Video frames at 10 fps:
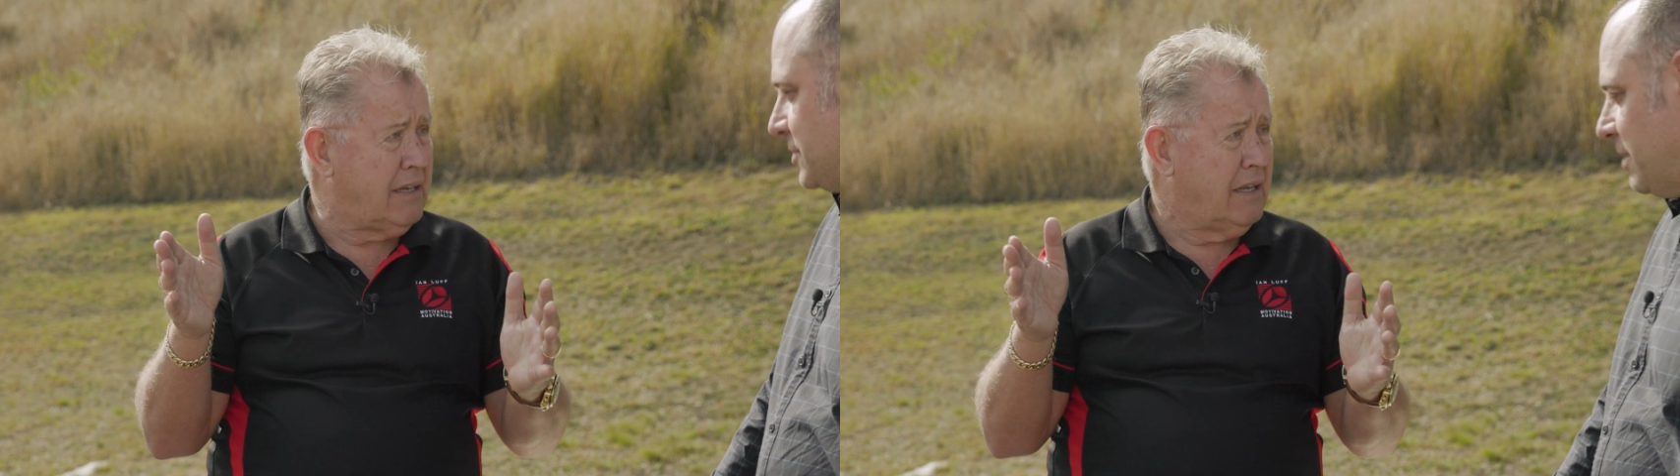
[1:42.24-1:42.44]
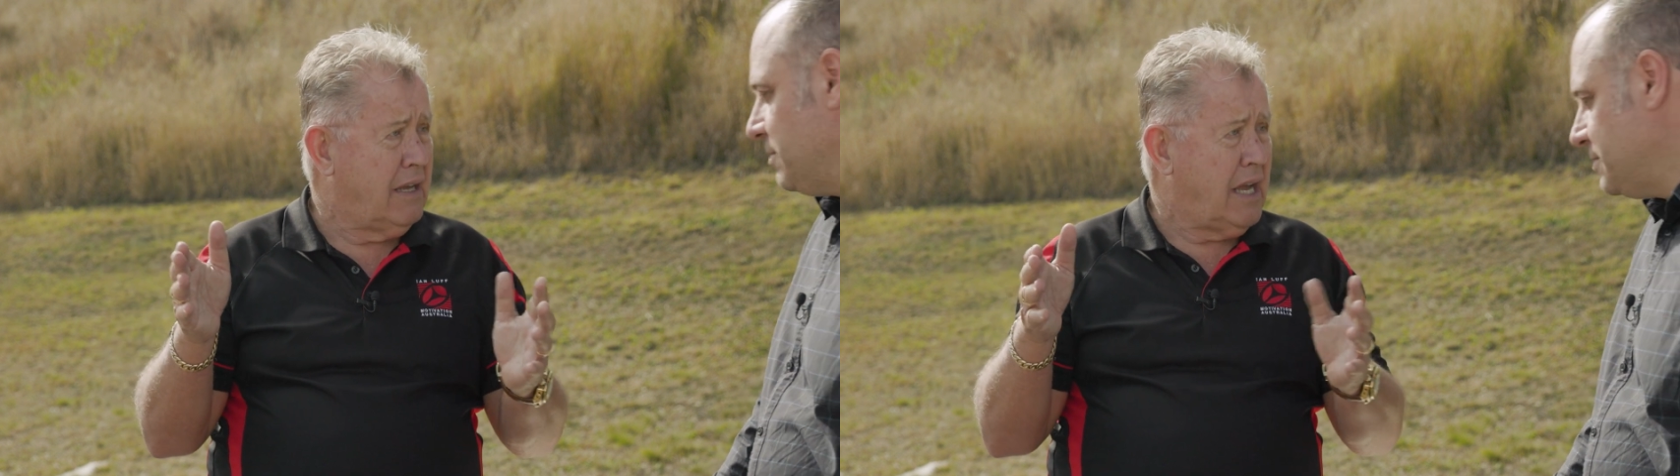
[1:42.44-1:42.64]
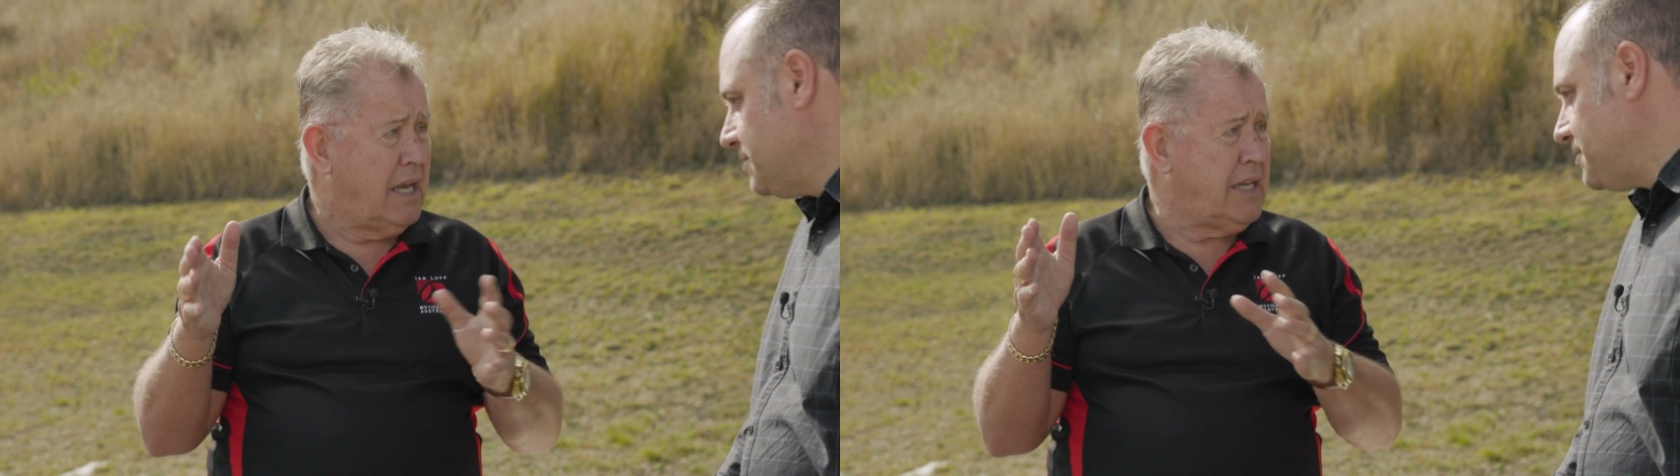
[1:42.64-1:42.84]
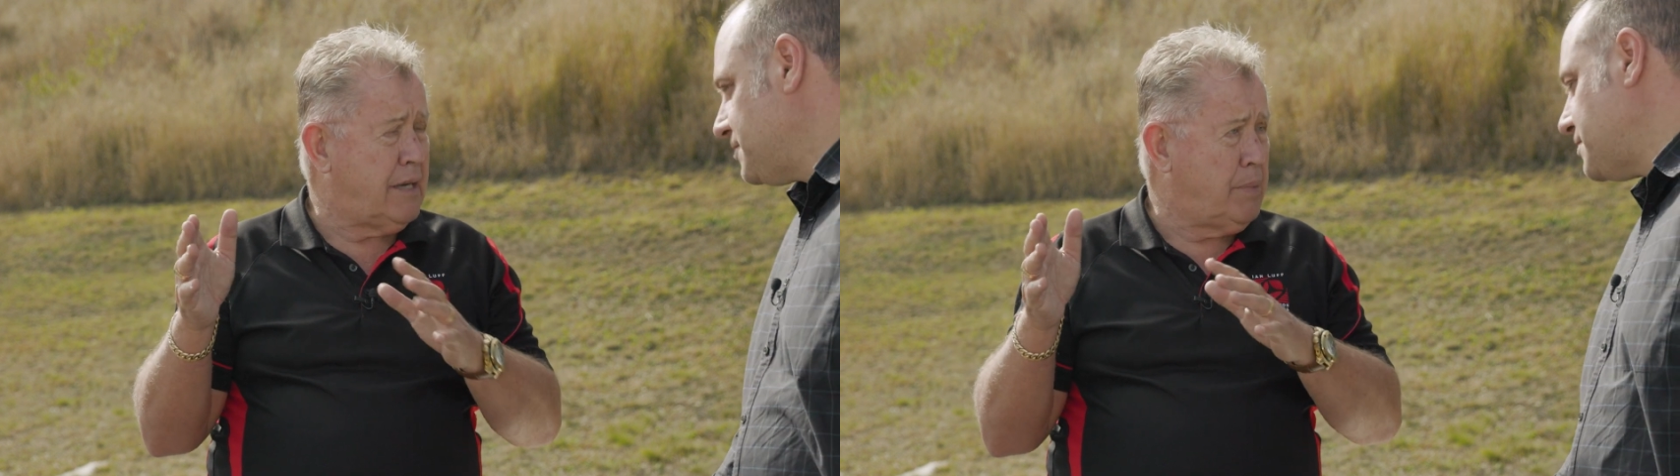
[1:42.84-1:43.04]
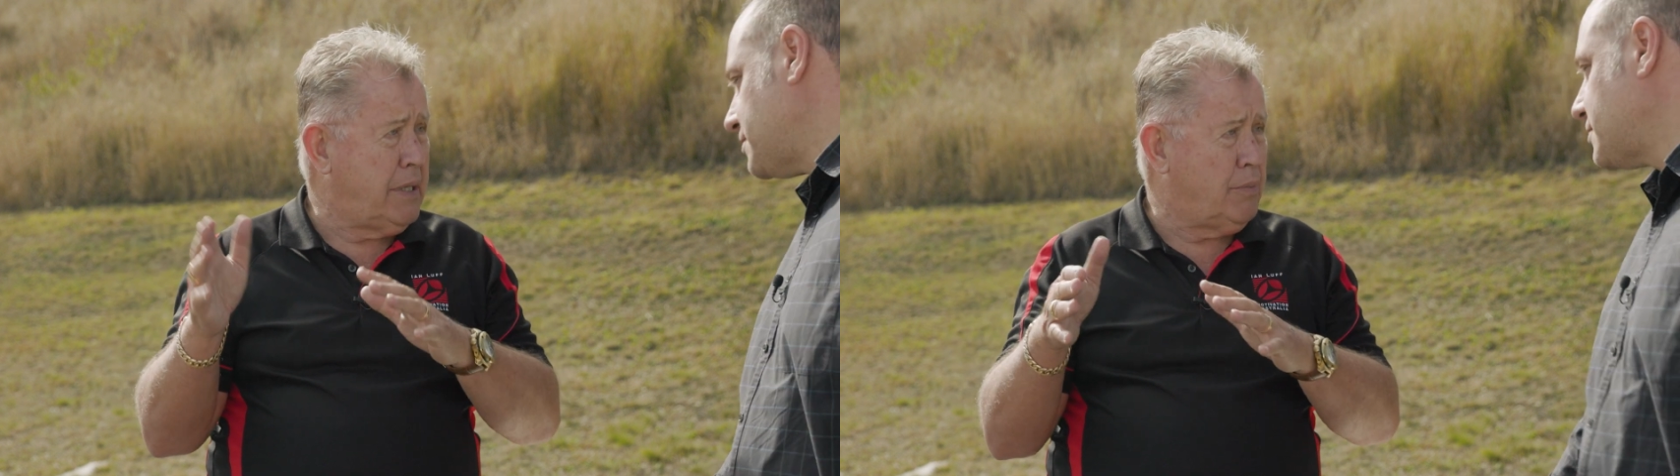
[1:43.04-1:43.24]
Yep. And
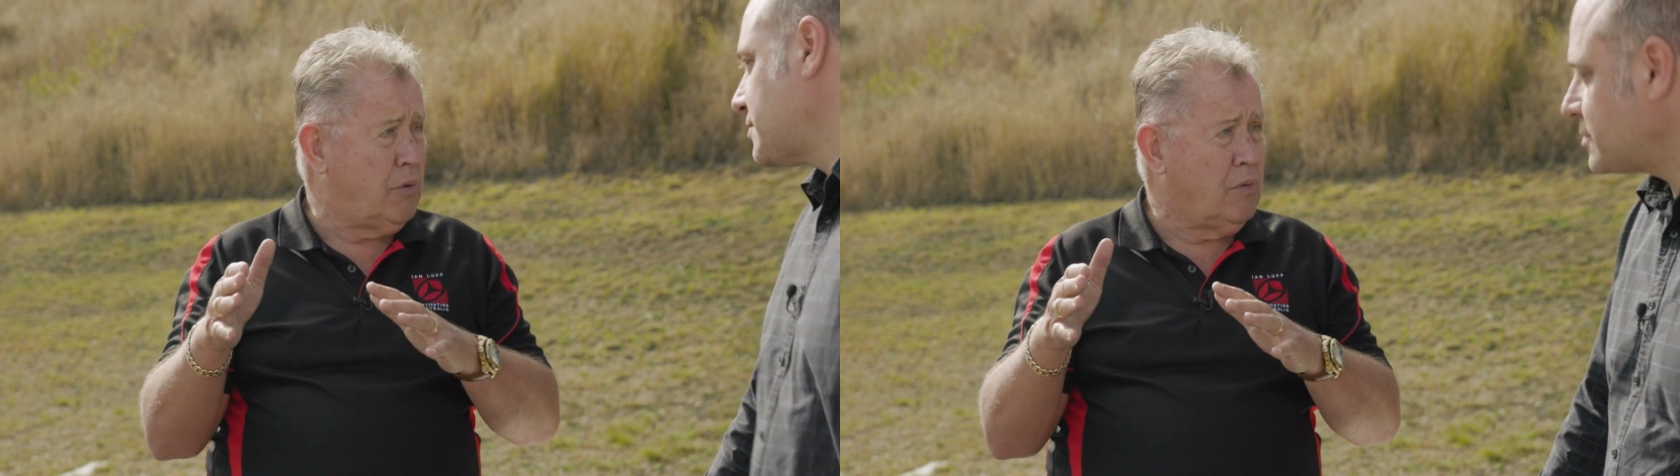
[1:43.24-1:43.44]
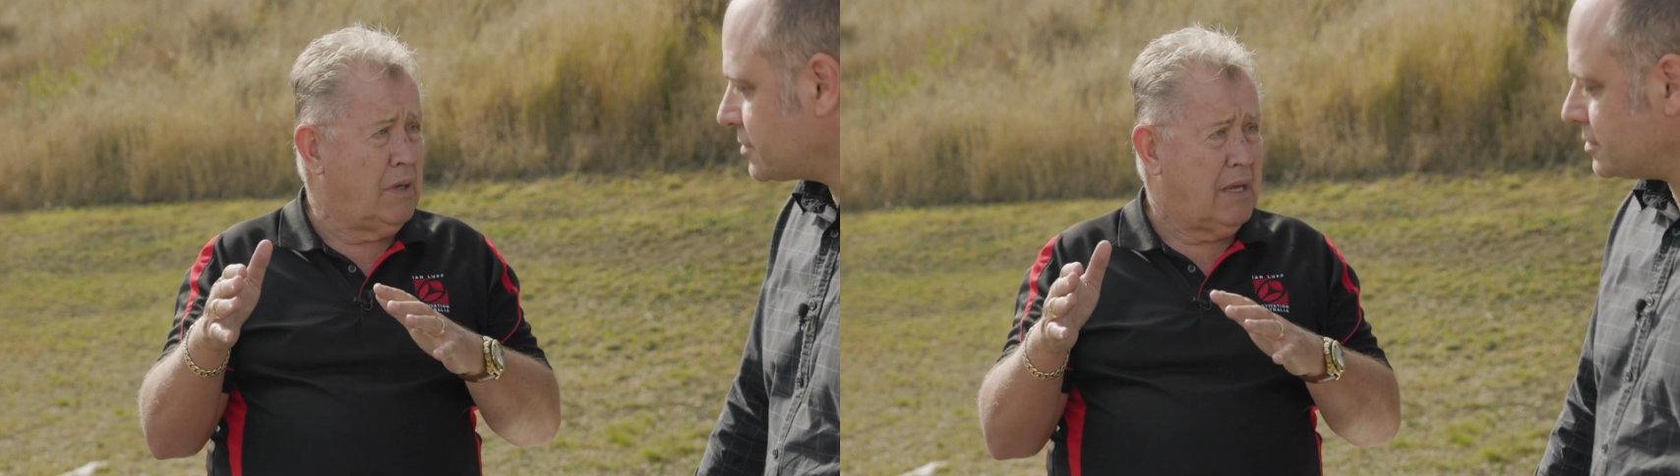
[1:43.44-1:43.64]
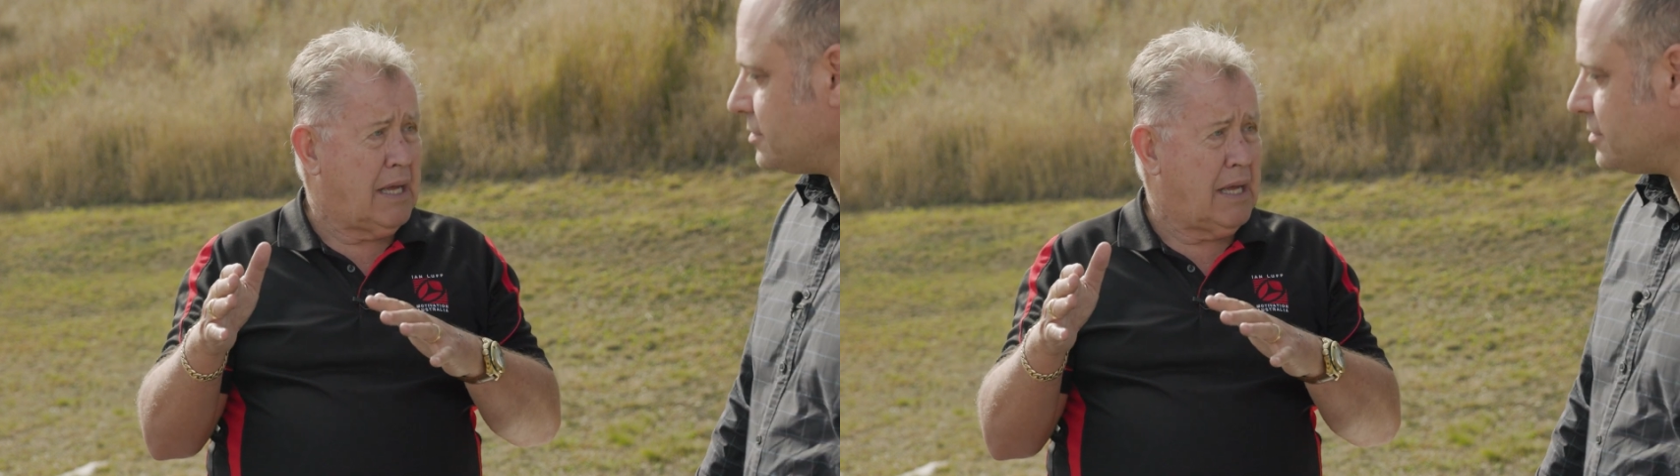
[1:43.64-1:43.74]
yet people,